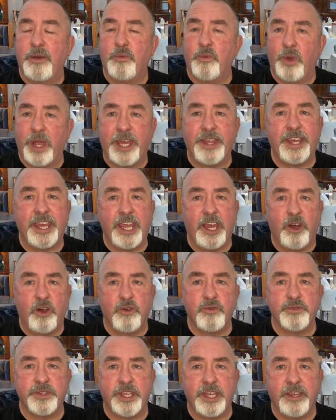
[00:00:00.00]
where they
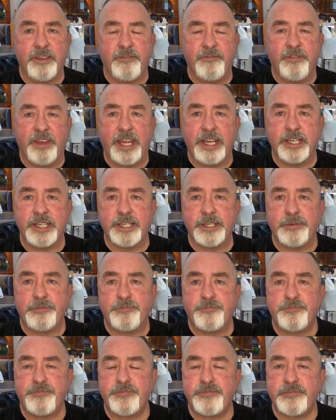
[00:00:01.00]
hold the event.
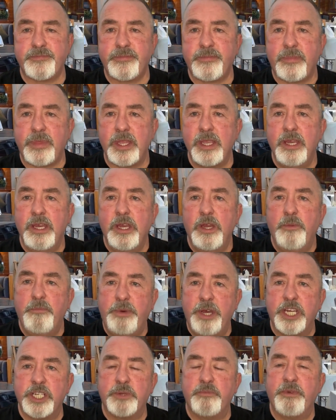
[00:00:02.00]

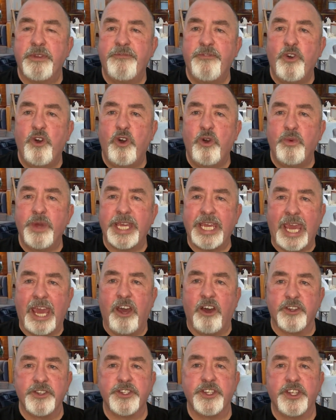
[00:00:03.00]
But before we get
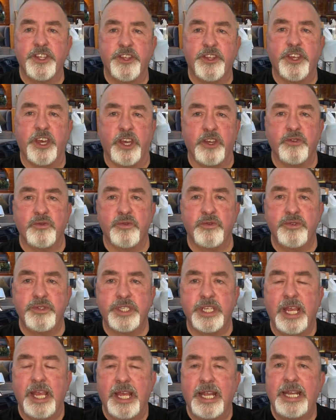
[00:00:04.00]
on to those,
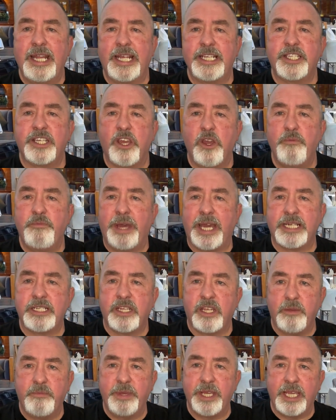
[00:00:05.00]
let's go back
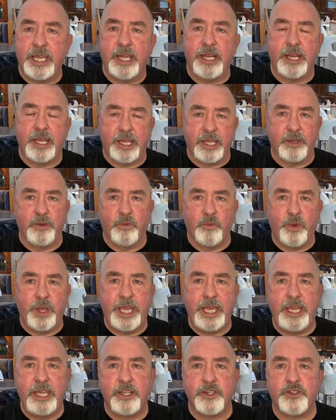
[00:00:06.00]
to the beginning.
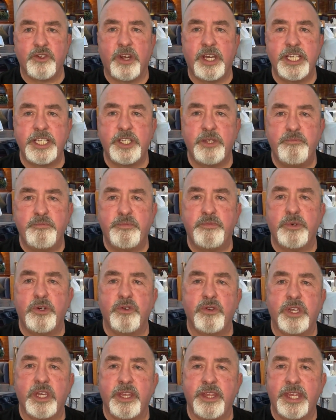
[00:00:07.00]
We tried to
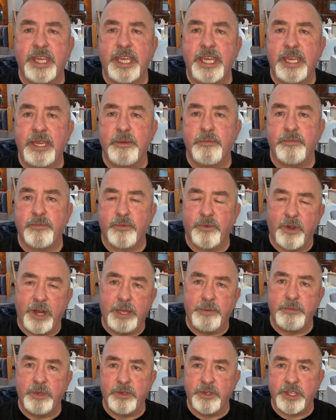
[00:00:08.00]
book the
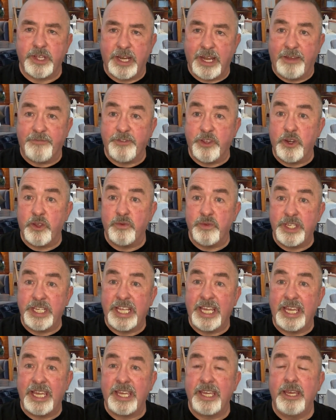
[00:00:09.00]
Great Musical Afternoon
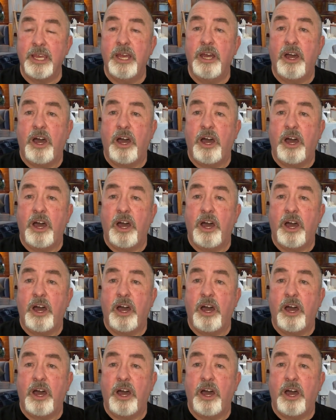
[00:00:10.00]
Tea